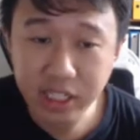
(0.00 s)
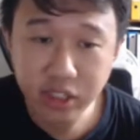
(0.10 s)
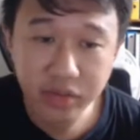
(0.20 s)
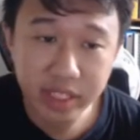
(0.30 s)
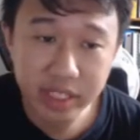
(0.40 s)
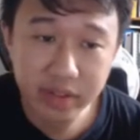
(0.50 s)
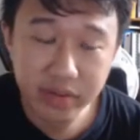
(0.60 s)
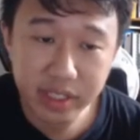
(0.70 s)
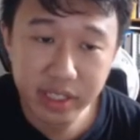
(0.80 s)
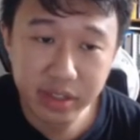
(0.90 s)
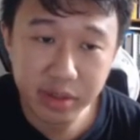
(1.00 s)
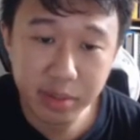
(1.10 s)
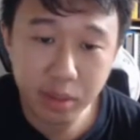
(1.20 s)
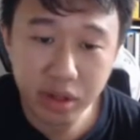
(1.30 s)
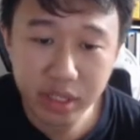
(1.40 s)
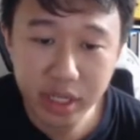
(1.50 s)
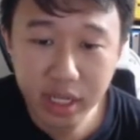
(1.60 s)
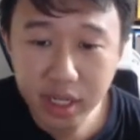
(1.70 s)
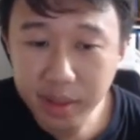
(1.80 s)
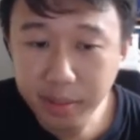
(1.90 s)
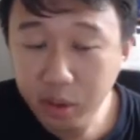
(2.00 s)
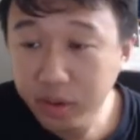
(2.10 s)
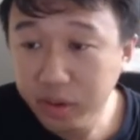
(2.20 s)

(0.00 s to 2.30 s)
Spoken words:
Offensive Accessory Box? Both